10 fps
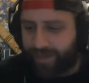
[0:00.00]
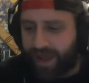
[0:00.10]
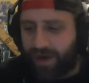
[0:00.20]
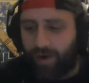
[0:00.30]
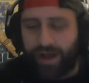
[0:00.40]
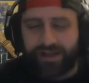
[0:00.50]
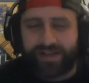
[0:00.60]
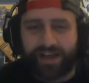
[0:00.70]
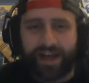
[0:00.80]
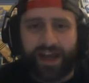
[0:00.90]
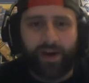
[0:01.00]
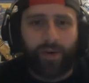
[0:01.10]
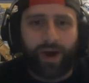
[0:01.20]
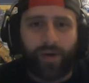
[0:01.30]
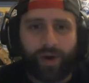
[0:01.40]
don't
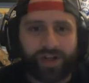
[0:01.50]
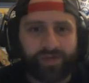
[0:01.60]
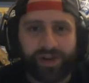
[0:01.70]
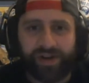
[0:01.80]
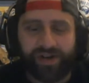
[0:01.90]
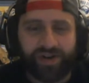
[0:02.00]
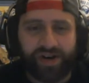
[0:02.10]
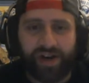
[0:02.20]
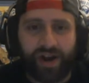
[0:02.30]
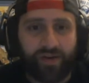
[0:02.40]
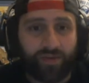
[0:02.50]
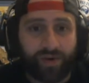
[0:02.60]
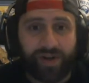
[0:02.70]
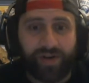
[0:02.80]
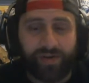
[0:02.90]
want to rush players right now. I
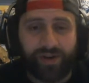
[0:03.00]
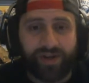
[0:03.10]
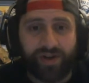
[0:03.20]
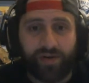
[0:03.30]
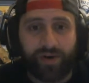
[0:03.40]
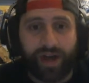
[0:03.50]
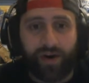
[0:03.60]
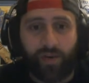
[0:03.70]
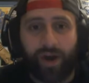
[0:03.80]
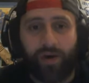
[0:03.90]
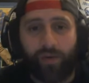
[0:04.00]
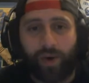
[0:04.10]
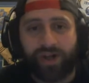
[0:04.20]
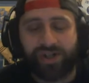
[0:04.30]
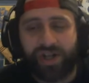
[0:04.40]
really, really don't. I don't want to
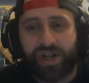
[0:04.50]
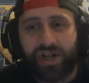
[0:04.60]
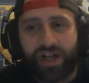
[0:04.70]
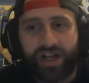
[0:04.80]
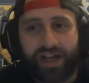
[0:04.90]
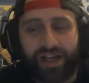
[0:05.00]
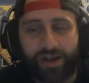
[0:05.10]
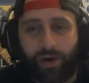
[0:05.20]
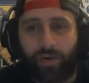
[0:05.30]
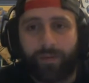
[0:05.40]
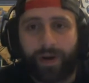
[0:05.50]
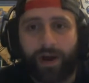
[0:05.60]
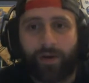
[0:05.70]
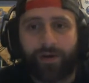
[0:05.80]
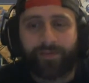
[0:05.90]
rush a guy like Owen
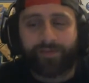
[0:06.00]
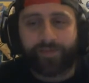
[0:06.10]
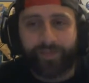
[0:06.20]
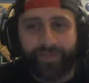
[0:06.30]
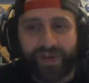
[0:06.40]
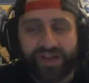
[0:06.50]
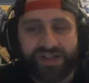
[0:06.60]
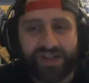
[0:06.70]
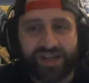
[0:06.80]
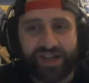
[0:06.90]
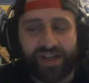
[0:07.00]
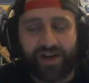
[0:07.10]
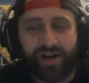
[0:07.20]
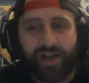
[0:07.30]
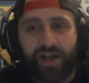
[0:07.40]
Power to get
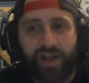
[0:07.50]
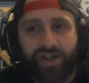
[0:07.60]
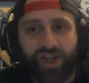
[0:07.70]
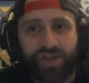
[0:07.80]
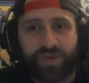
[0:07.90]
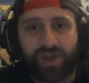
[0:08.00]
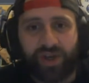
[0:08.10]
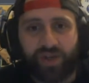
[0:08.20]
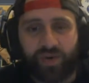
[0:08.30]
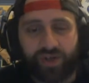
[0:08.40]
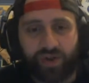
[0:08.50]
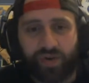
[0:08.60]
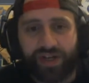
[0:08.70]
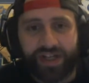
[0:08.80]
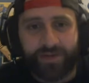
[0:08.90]
here just because we're so
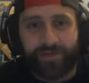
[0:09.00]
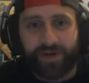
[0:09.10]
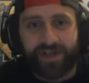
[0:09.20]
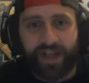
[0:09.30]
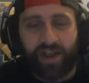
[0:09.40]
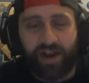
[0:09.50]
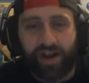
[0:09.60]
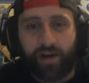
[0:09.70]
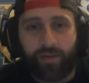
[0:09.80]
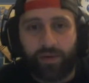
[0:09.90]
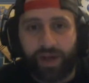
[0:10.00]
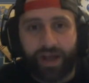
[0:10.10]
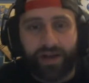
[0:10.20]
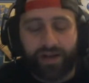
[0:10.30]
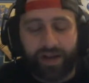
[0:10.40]
desperate for talent on our blue line.
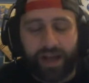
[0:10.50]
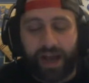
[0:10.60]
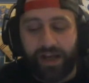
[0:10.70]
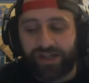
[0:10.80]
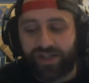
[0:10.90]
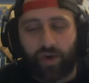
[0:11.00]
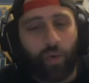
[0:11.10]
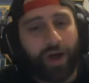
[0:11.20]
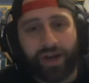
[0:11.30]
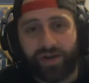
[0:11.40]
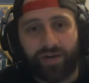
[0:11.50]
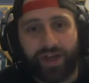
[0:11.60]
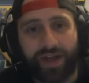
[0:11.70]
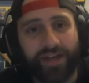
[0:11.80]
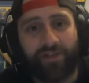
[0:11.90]
I just don't want to do
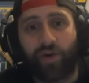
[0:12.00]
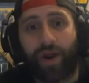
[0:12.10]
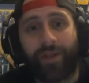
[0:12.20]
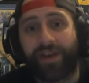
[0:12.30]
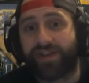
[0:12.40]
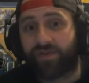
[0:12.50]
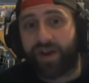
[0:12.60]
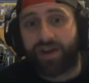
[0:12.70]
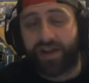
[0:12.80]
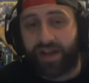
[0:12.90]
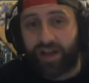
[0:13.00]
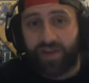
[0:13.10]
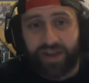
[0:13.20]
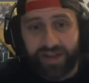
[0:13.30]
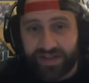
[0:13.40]
that, even though I think he's ready. I
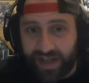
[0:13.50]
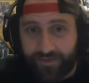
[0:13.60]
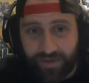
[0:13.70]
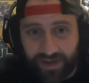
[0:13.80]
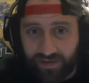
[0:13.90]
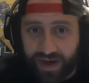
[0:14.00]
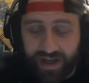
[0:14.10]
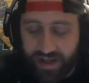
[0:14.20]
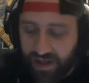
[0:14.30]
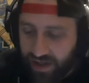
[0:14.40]
think he's definitely ready